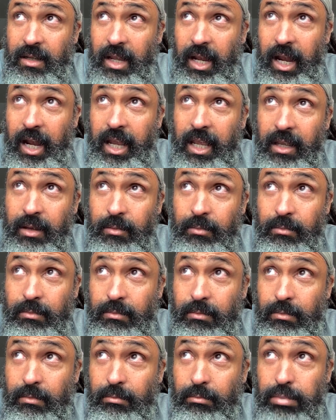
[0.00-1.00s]
I
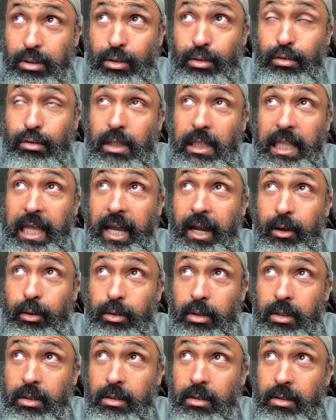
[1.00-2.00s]
am Blue Cloud